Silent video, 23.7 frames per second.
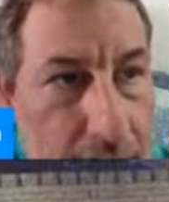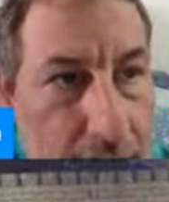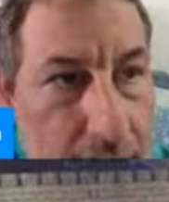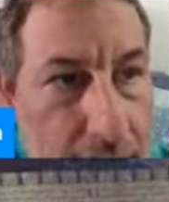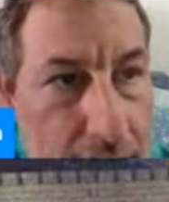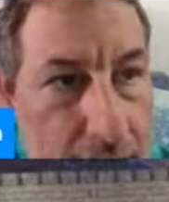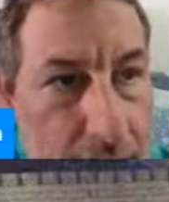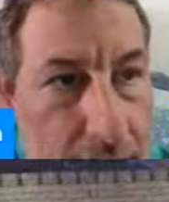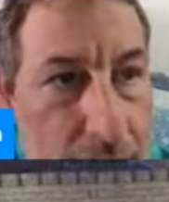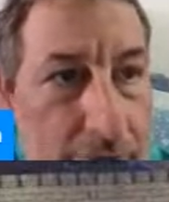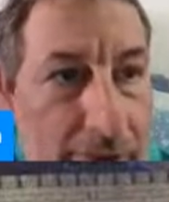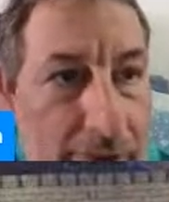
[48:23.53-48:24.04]

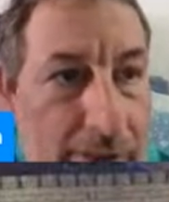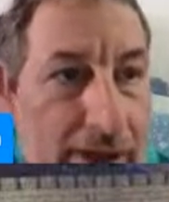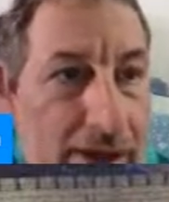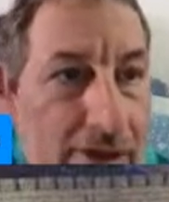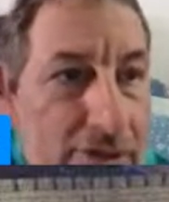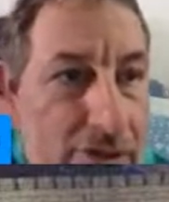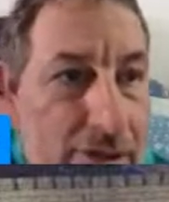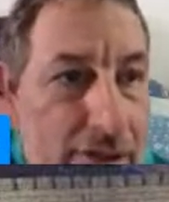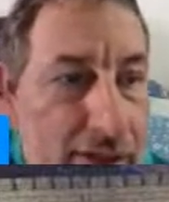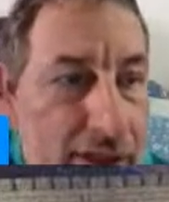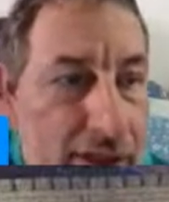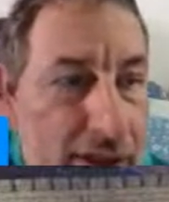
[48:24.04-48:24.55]
Or
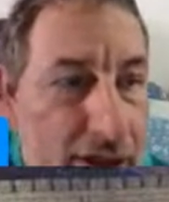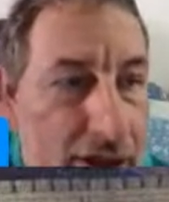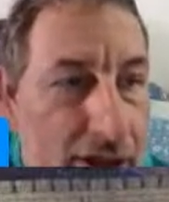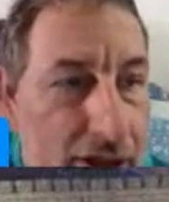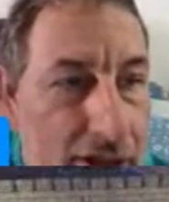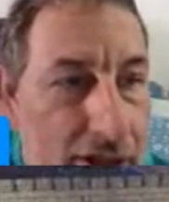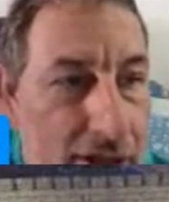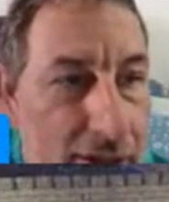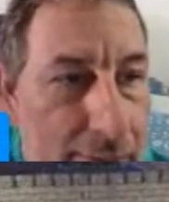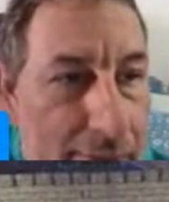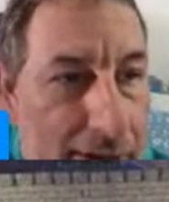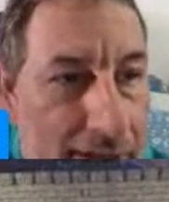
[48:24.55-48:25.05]
everything that God
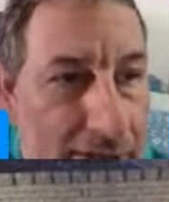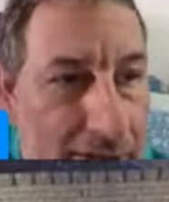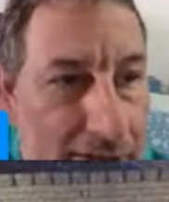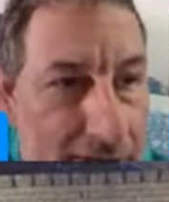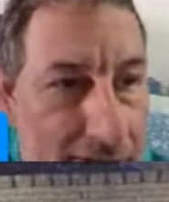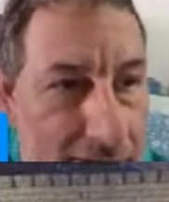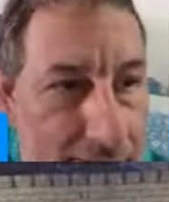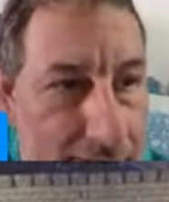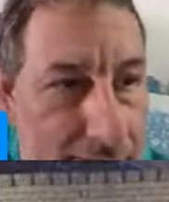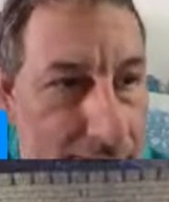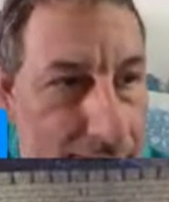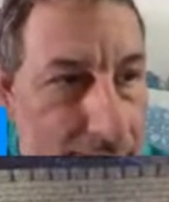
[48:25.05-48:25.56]
commanded him.
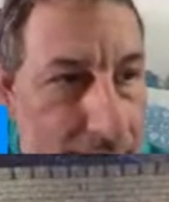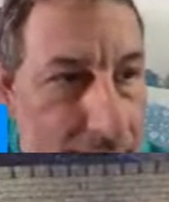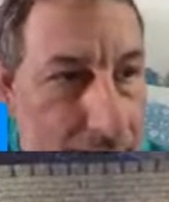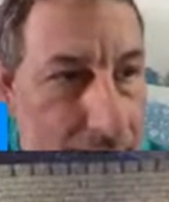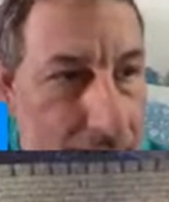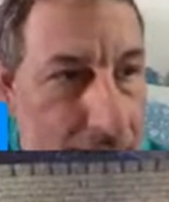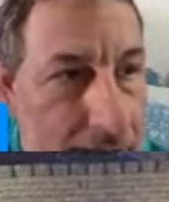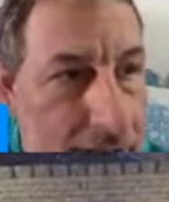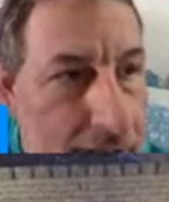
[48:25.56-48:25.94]
Okay.